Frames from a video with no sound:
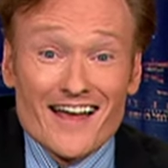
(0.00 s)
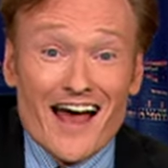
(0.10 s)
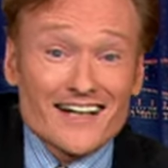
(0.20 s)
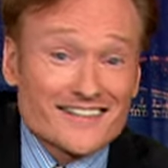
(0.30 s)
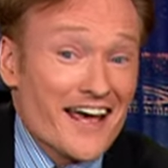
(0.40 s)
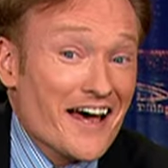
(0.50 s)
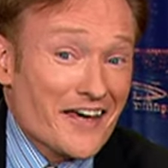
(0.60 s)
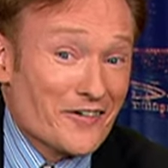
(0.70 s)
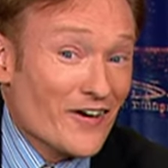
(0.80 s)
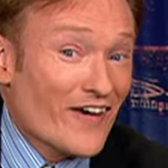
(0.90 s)
I tell
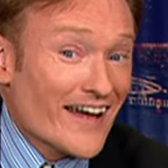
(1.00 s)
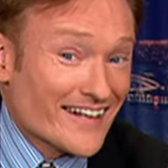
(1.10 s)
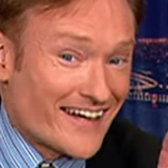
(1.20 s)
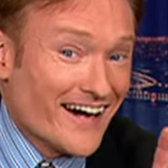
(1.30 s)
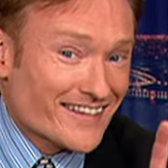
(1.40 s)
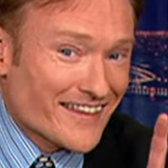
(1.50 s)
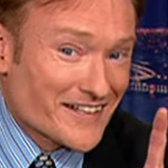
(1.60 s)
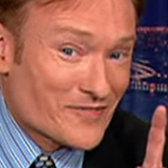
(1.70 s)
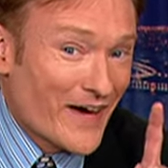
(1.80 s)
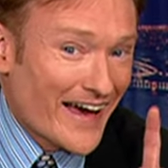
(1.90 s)
you, we've had to cut
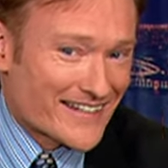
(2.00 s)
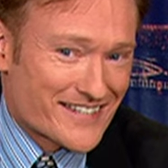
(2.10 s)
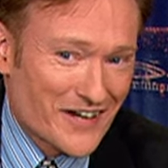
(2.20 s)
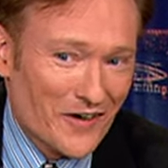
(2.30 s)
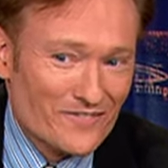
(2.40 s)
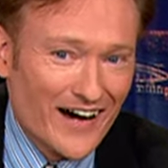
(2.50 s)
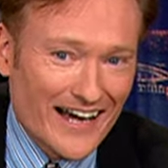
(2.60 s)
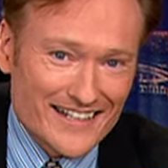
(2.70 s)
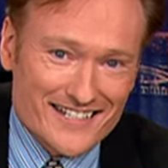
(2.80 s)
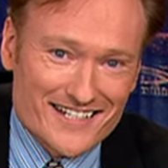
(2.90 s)
things back so
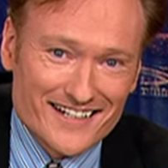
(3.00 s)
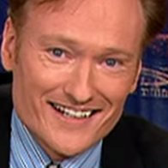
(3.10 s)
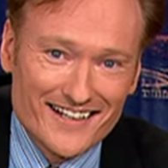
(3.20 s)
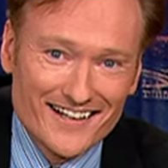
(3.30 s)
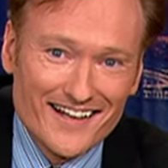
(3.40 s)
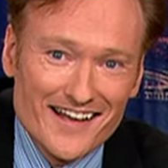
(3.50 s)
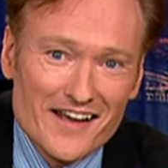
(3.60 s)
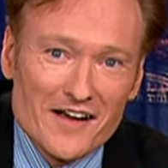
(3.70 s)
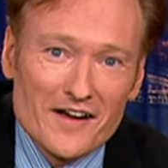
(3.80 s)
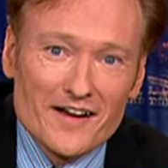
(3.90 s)
much.
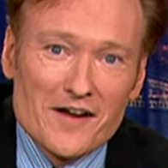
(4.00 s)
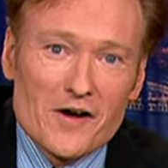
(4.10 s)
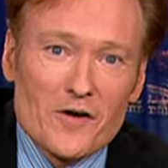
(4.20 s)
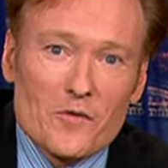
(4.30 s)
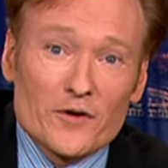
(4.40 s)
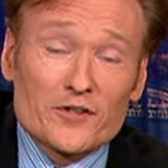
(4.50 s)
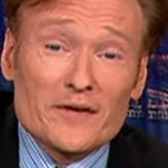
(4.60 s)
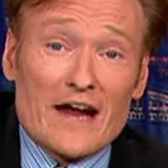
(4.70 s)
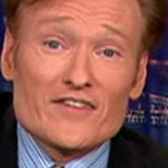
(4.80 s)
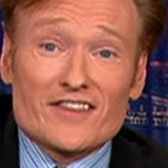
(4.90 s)
We're
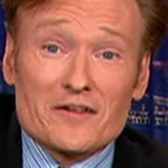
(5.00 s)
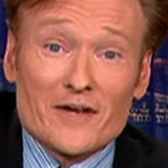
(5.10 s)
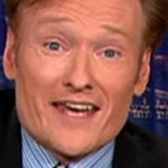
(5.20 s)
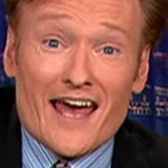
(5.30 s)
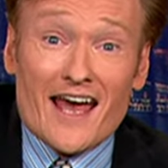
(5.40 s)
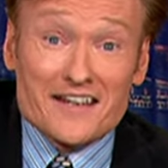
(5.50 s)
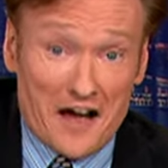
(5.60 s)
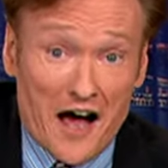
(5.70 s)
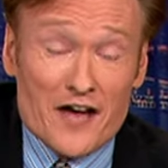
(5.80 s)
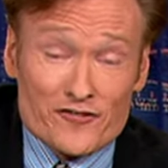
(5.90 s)
doing everything we can to
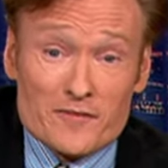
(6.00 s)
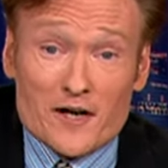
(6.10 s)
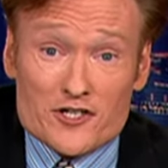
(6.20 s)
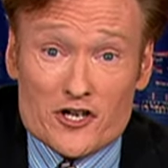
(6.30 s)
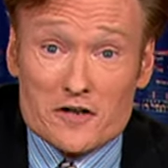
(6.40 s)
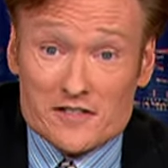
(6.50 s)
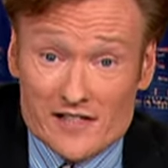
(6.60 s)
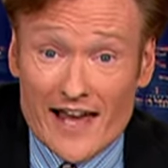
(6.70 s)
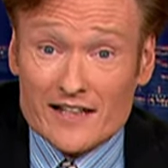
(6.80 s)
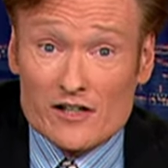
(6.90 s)
hide from our show's
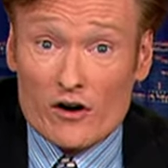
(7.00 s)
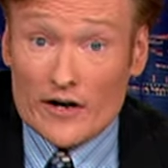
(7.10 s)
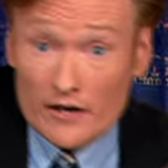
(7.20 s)
landlord,